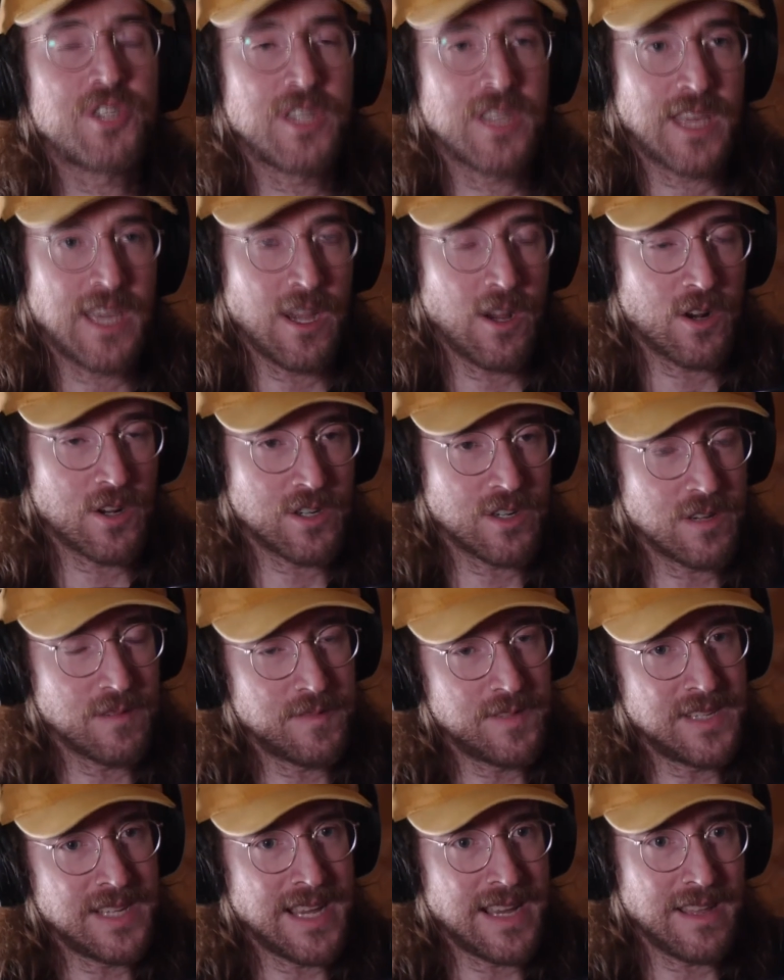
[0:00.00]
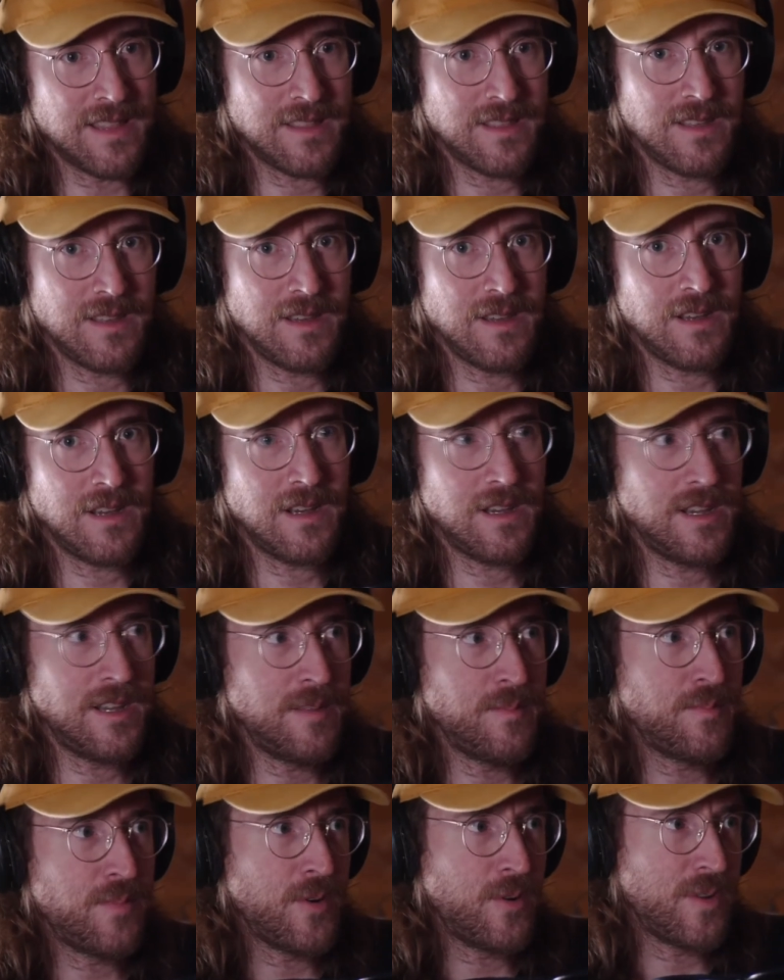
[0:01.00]
the character of Death
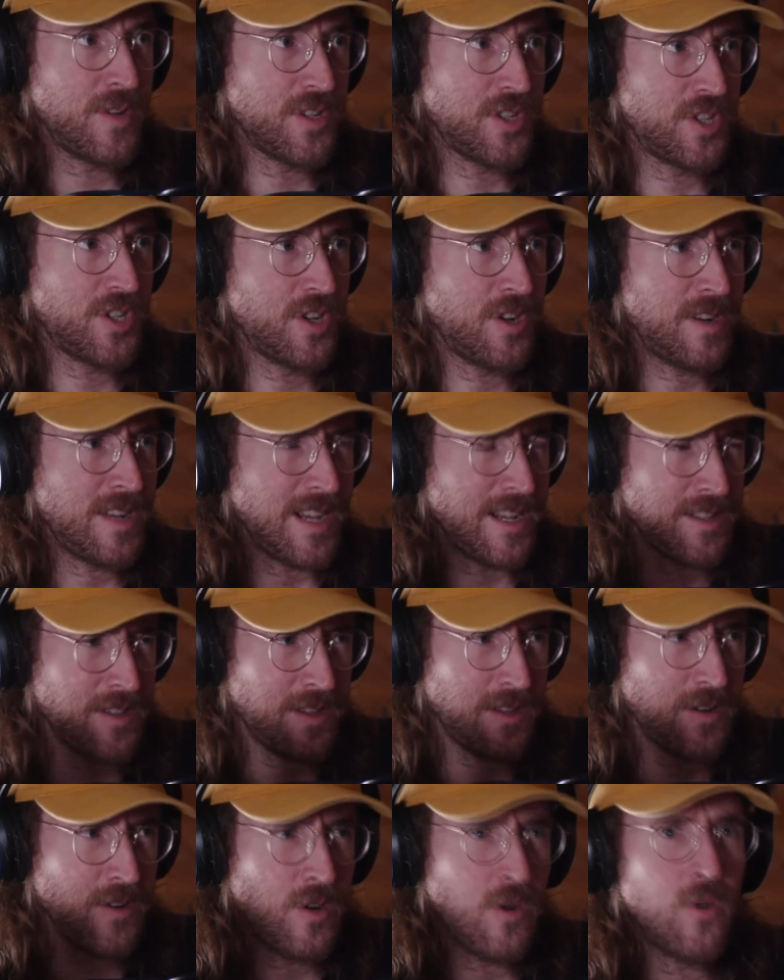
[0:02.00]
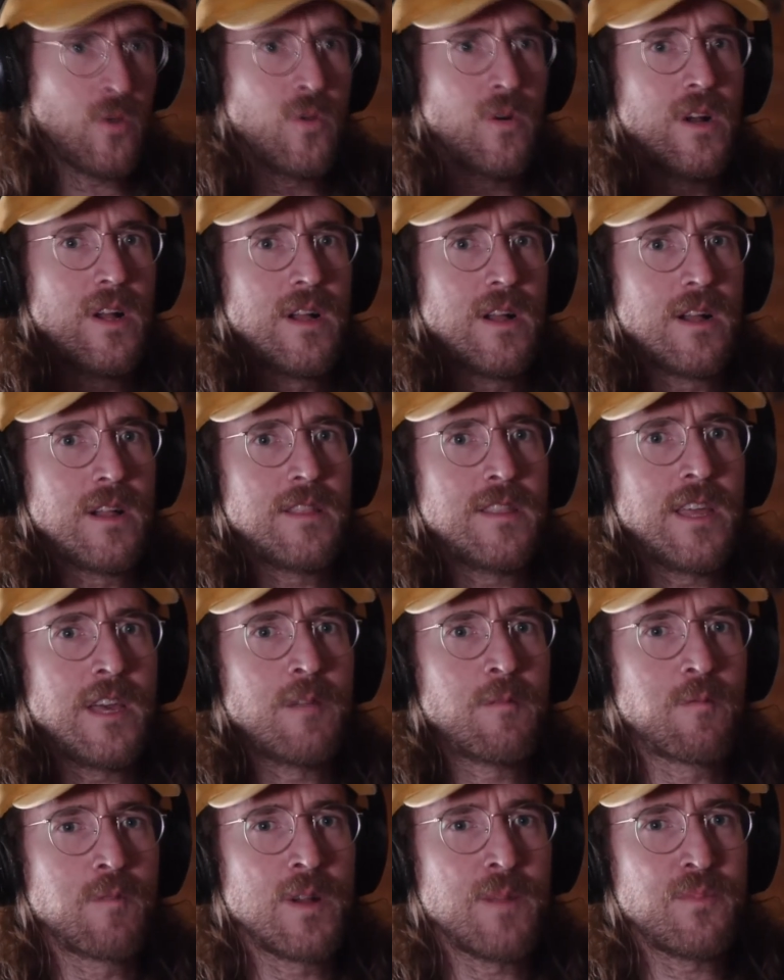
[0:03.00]
in Bogus Journey, I thought,
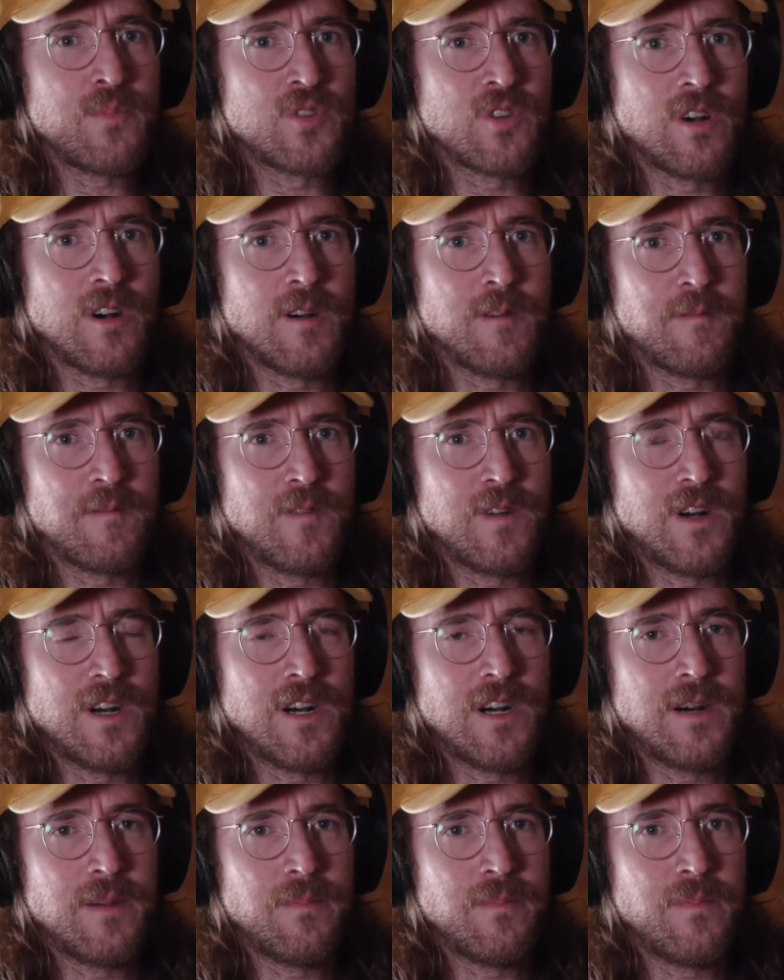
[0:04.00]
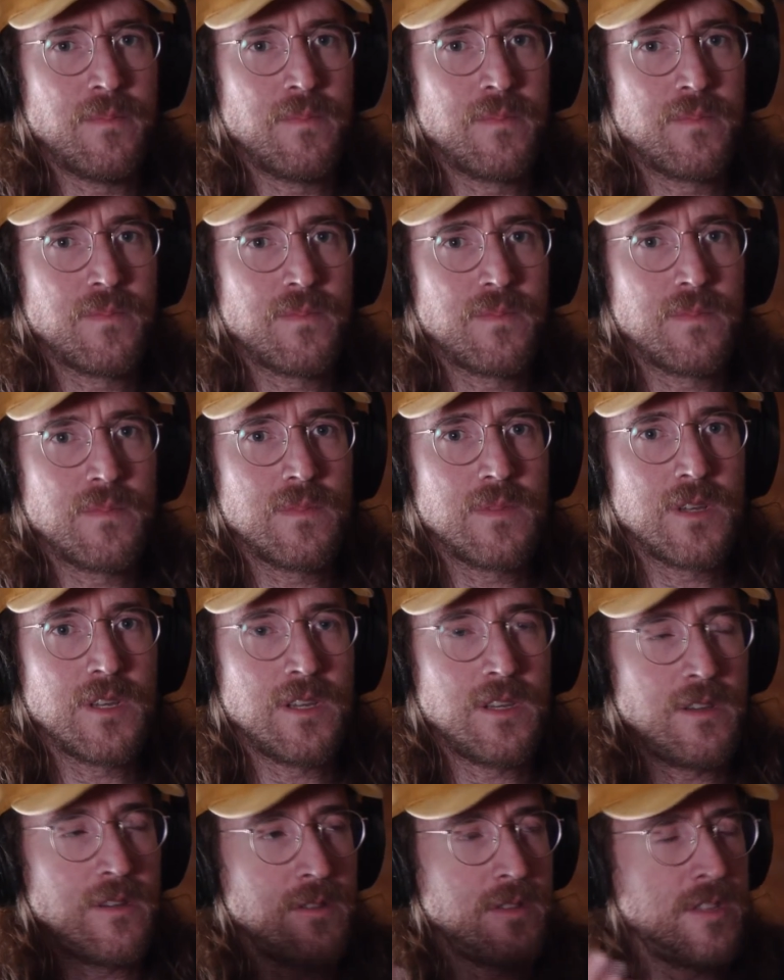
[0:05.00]
they've ripped off.
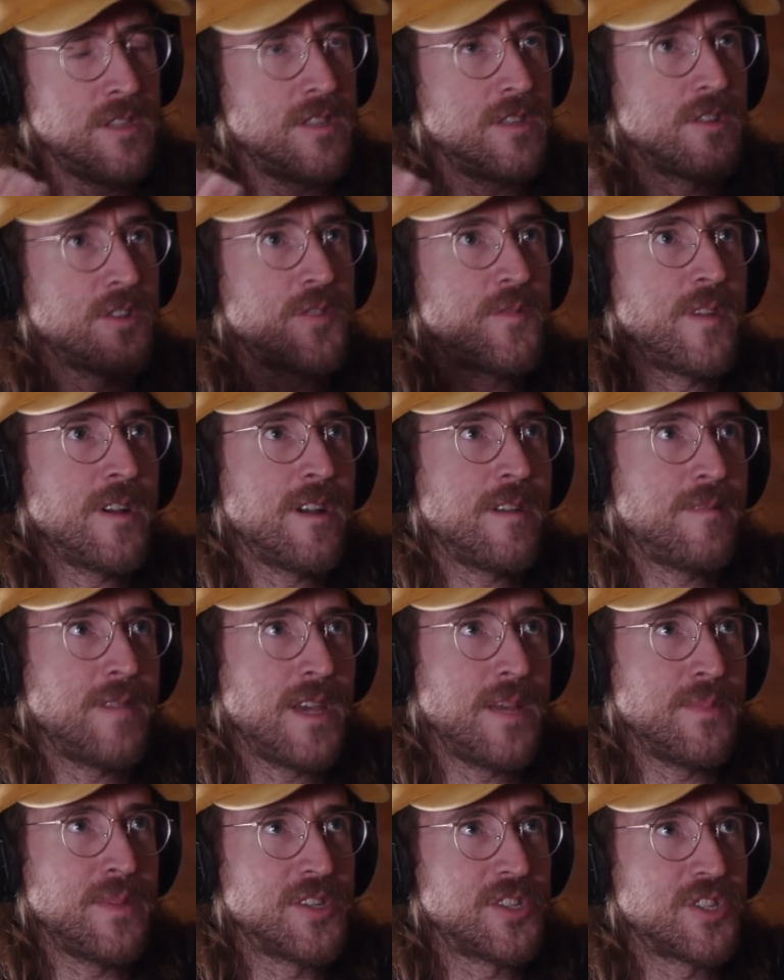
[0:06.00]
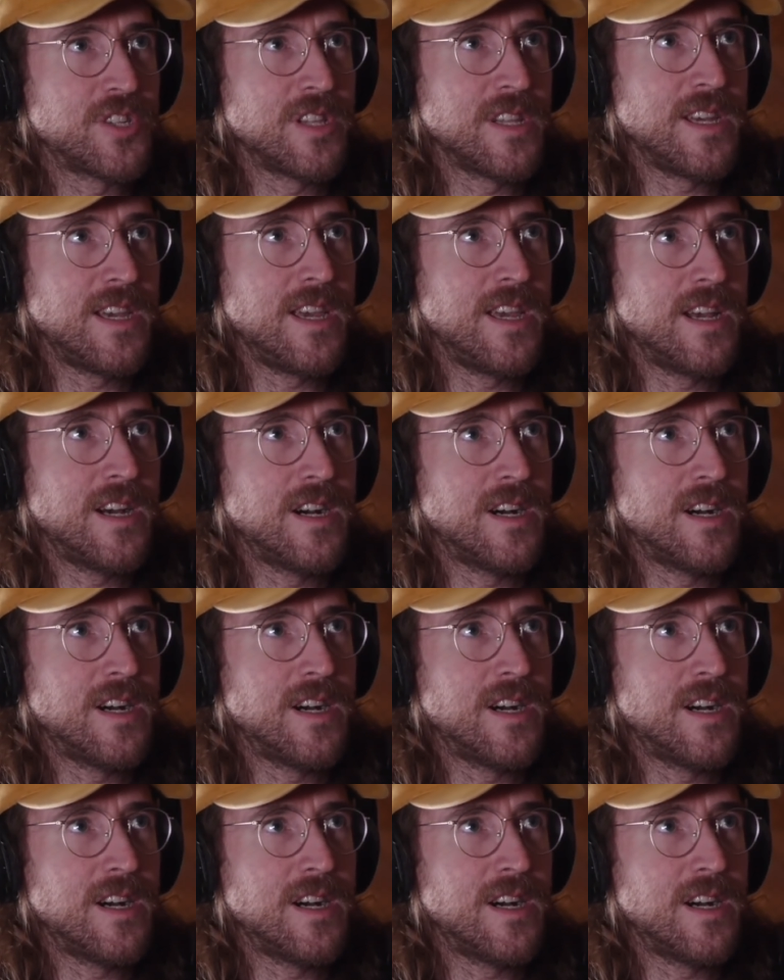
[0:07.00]
There's very famously